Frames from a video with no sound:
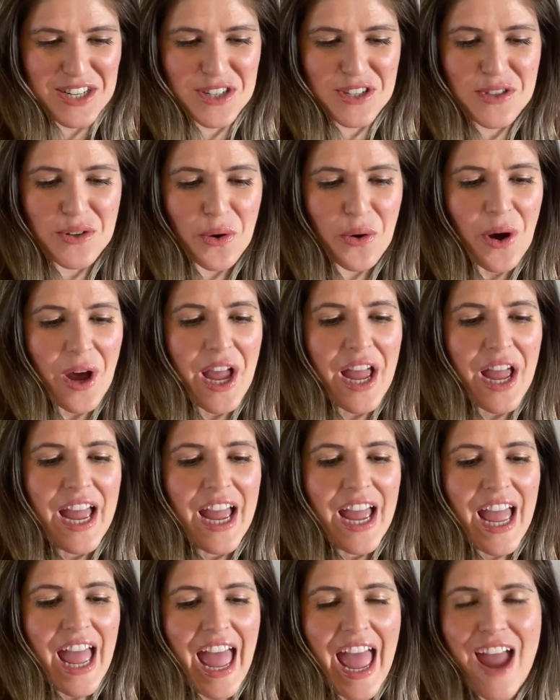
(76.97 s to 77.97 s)
So
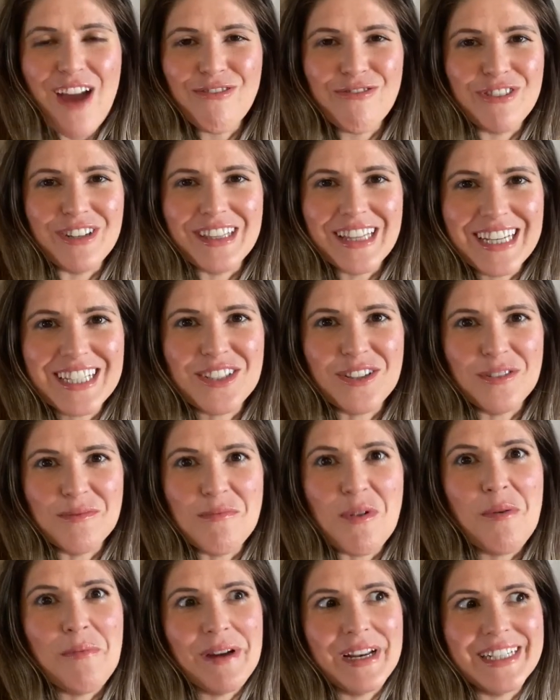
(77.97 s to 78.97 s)
every little
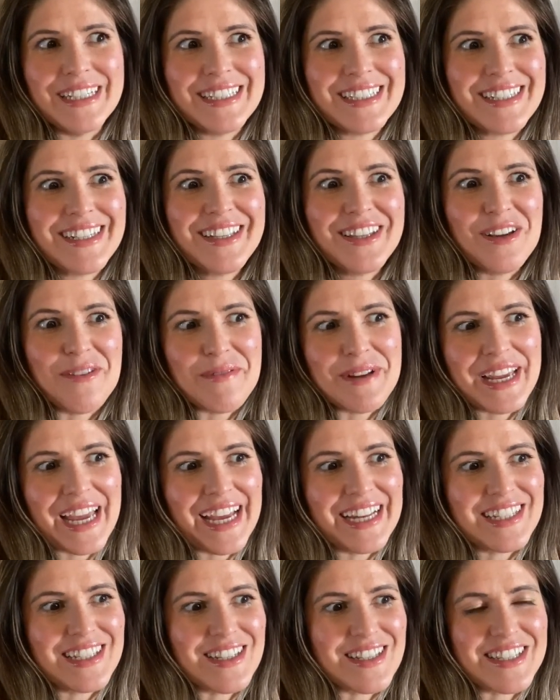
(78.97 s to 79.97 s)
moment that we
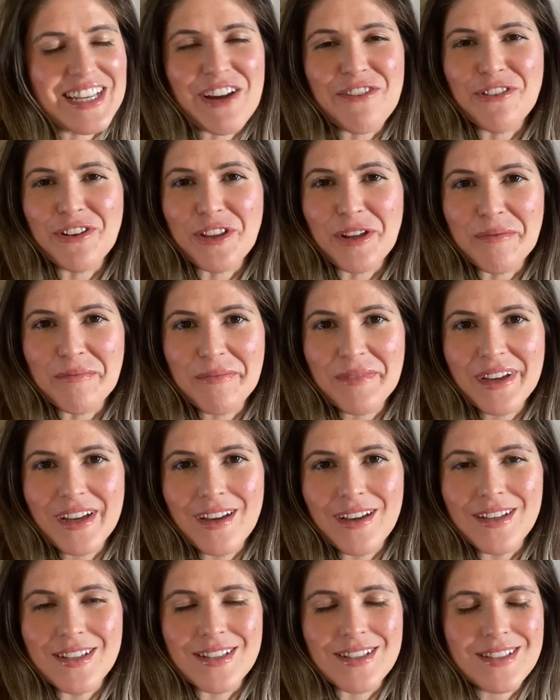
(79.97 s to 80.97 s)
get to savor them
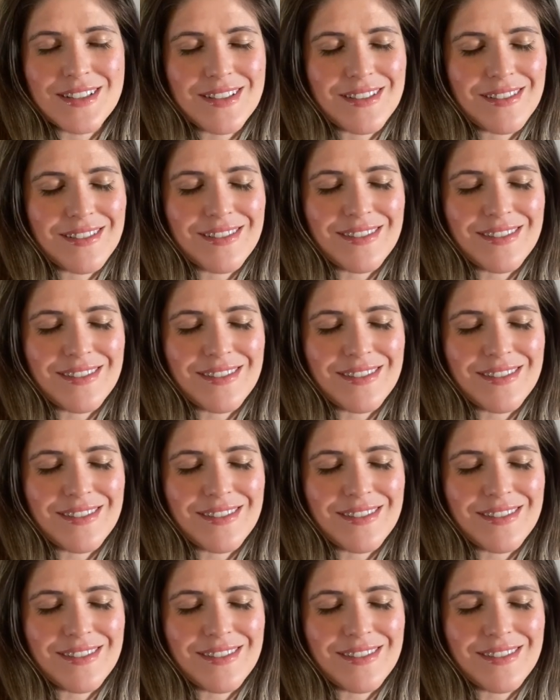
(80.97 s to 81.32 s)
is